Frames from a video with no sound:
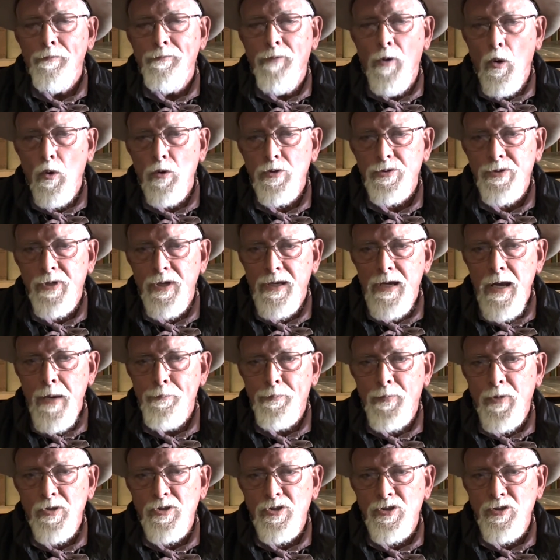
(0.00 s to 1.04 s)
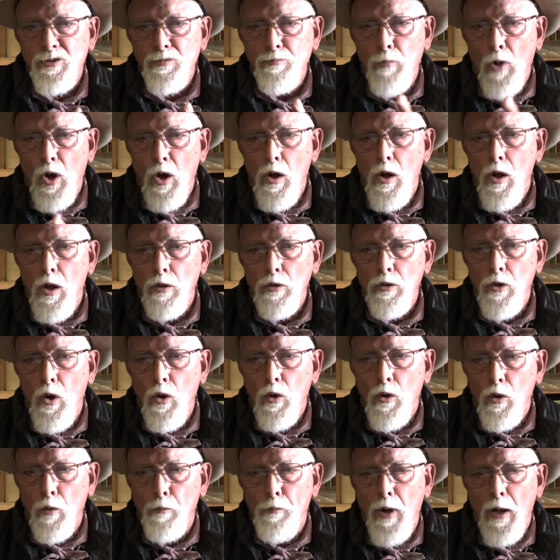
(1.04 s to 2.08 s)
folks to keep the small
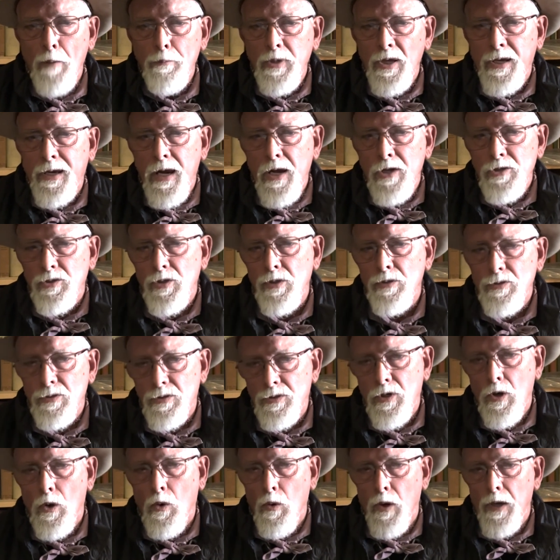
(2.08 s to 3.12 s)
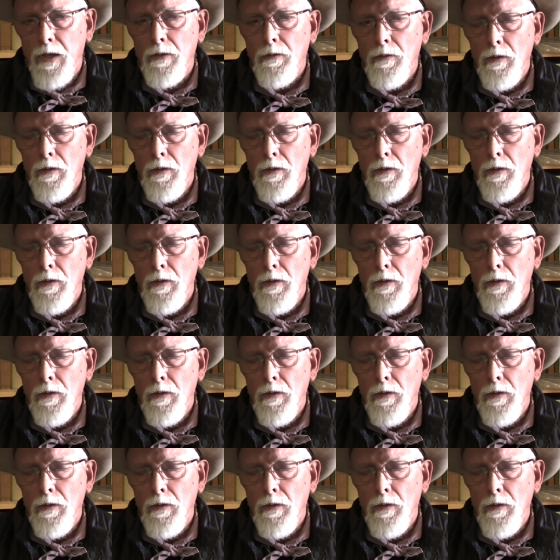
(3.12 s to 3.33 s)
local publications going.